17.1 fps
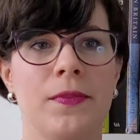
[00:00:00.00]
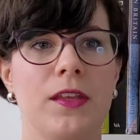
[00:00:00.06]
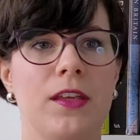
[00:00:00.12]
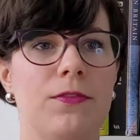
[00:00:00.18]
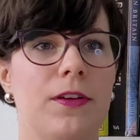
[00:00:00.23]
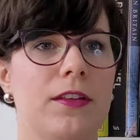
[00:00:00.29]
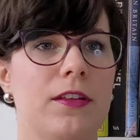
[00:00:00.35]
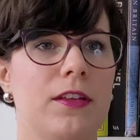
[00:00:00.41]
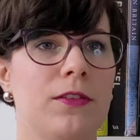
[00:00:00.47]

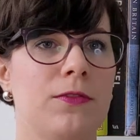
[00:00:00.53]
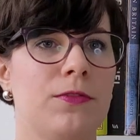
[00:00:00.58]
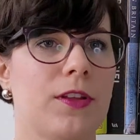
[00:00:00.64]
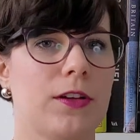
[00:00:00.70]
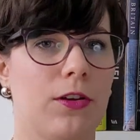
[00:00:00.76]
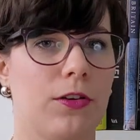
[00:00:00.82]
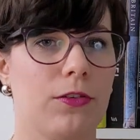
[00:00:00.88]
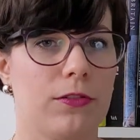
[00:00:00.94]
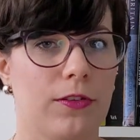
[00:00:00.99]
even if the
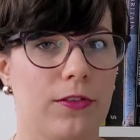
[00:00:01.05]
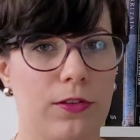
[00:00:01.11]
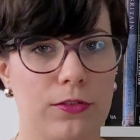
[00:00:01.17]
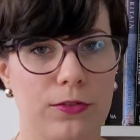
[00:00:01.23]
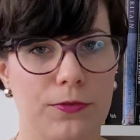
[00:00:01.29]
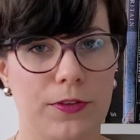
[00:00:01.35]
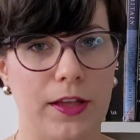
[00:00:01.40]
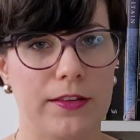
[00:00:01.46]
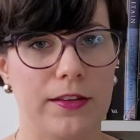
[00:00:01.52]
colors
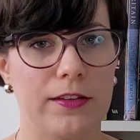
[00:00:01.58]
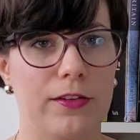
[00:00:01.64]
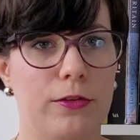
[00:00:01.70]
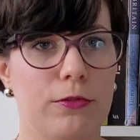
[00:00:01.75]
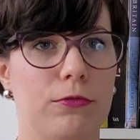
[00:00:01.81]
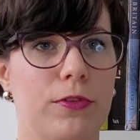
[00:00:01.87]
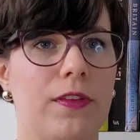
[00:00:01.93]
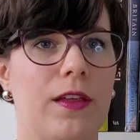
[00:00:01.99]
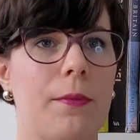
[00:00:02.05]
don't flatter
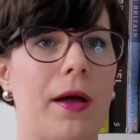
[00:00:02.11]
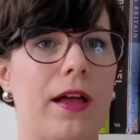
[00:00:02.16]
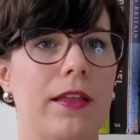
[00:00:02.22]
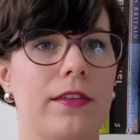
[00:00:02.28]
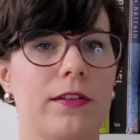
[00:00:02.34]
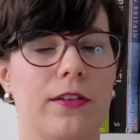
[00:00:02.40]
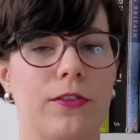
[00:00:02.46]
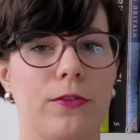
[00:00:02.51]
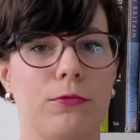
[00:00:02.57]
you. Some
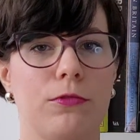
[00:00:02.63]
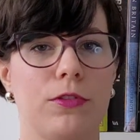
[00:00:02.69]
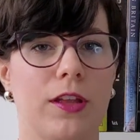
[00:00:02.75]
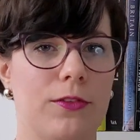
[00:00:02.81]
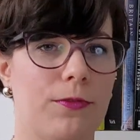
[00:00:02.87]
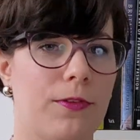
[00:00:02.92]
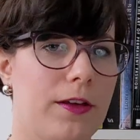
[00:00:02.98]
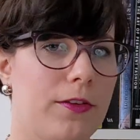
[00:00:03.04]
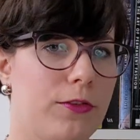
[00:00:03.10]
others would
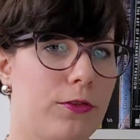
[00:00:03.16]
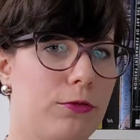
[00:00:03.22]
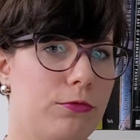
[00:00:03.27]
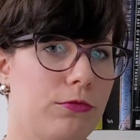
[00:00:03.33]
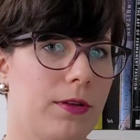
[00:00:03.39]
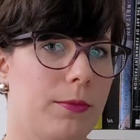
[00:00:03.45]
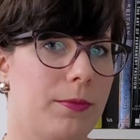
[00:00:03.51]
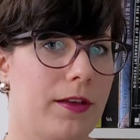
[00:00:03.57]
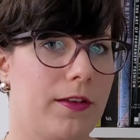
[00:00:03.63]
advise you
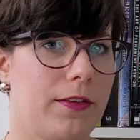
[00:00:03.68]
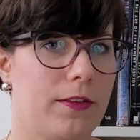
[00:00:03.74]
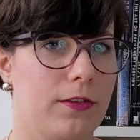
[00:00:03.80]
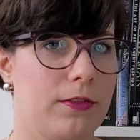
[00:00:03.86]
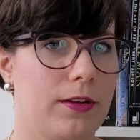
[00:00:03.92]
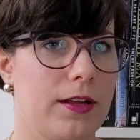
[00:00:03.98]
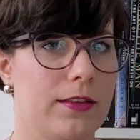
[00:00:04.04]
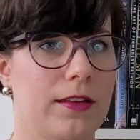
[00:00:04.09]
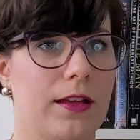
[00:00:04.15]
to replace
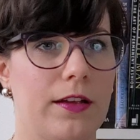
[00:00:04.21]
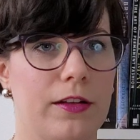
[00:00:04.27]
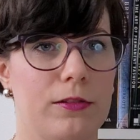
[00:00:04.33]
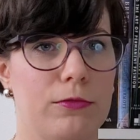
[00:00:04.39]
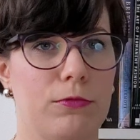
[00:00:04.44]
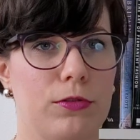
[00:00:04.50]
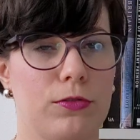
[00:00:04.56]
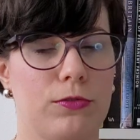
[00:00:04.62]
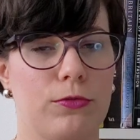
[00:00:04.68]
your entire
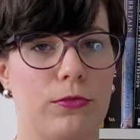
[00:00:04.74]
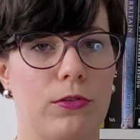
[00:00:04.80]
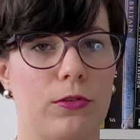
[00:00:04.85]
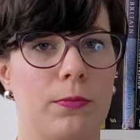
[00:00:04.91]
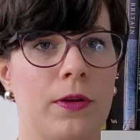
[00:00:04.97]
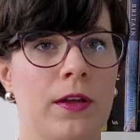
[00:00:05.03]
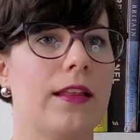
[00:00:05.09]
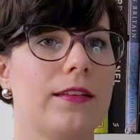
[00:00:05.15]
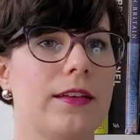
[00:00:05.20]
wardrobe
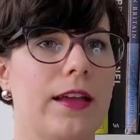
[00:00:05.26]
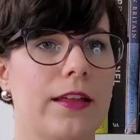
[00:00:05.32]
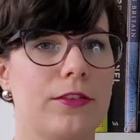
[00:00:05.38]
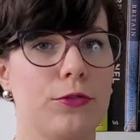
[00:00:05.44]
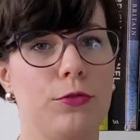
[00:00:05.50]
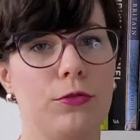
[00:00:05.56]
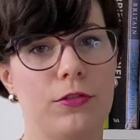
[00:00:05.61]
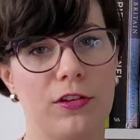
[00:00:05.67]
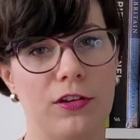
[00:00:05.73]
and get
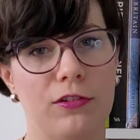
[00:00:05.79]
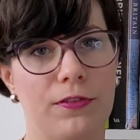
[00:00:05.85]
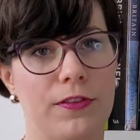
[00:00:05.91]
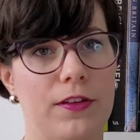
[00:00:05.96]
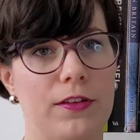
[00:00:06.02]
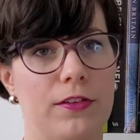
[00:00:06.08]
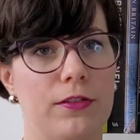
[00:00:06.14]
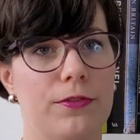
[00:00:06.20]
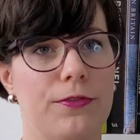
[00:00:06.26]
new clothes
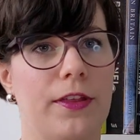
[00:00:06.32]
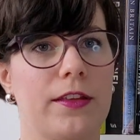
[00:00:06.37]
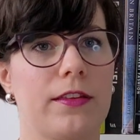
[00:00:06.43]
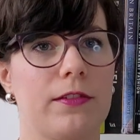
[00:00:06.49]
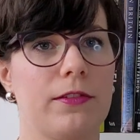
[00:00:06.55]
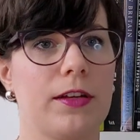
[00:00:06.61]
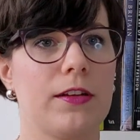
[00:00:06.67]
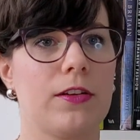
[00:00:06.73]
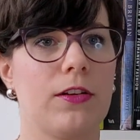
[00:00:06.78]
in your
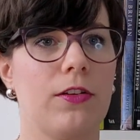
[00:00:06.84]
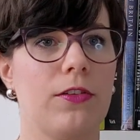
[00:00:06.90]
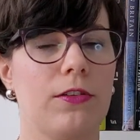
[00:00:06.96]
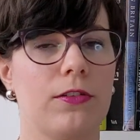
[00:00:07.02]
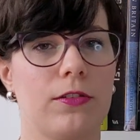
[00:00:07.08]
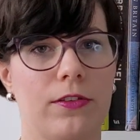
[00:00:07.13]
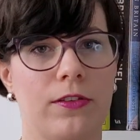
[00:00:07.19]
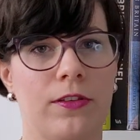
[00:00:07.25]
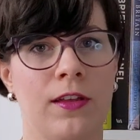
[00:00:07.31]
flattering
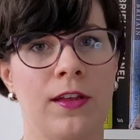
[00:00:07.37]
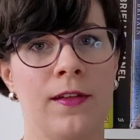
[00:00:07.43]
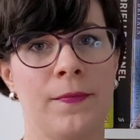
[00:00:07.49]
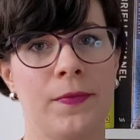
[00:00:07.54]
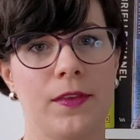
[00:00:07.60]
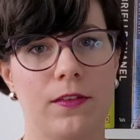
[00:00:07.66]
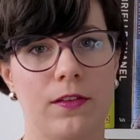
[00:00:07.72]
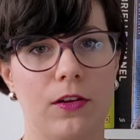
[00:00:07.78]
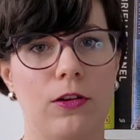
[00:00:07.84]
colors.
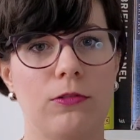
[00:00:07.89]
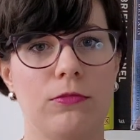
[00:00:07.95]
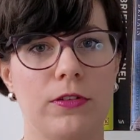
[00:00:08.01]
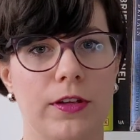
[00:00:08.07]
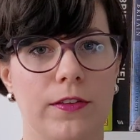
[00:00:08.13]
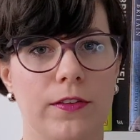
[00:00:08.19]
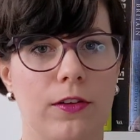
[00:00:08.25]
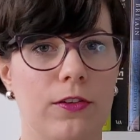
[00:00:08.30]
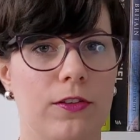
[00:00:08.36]
So
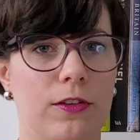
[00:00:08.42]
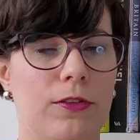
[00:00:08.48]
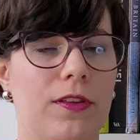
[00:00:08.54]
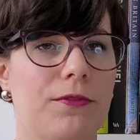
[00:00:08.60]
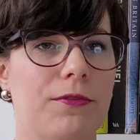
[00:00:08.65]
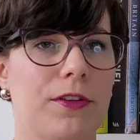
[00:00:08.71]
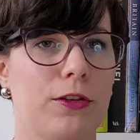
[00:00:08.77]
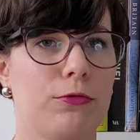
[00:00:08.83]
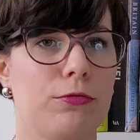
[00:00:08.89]
it's also
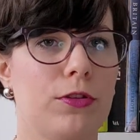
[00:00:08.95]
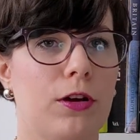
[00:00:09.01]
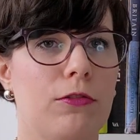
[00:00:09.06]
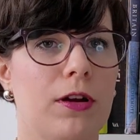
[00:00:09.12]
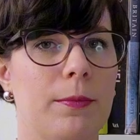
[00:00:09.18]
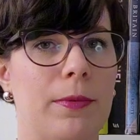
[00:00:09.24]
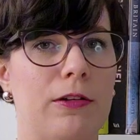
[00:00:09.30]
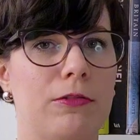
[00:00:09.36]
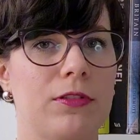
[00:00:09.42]
something to know
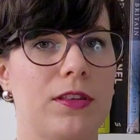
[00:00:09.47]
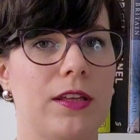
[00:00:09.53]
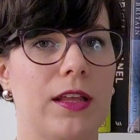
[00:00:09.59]
about